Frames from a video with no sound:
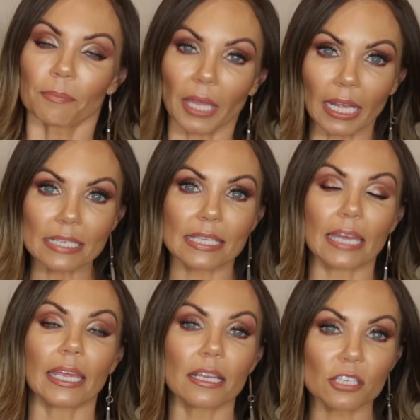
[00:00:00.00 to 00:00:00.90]
like I
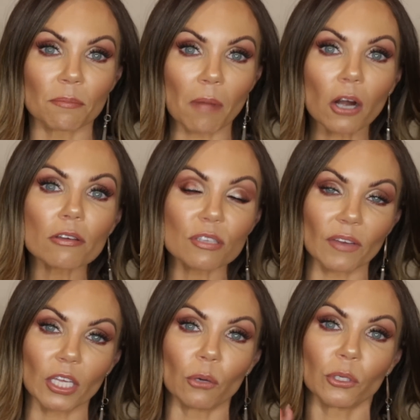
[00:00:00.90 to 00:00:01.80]
said in tomorrow's
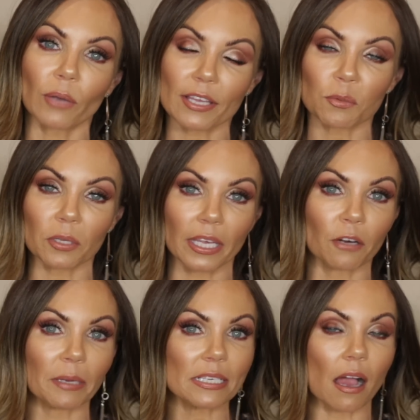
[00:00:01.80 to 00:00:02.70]
video you guys will
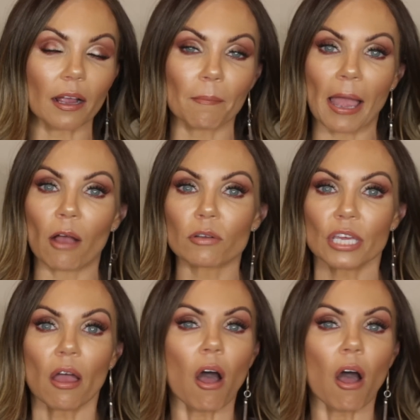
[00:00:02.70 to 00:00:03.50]
hear me talk about